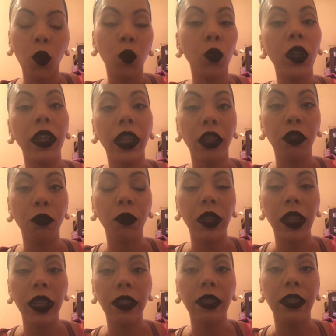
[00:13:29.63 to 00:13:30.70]
Would
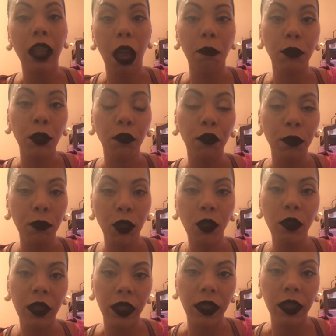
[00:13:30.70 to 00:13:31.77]
ingredients stop you from
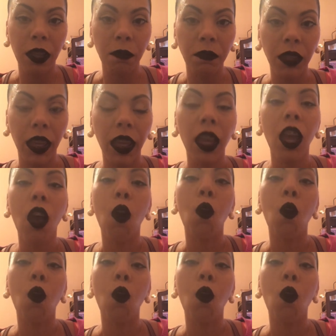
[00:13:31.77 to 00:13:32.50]
using something?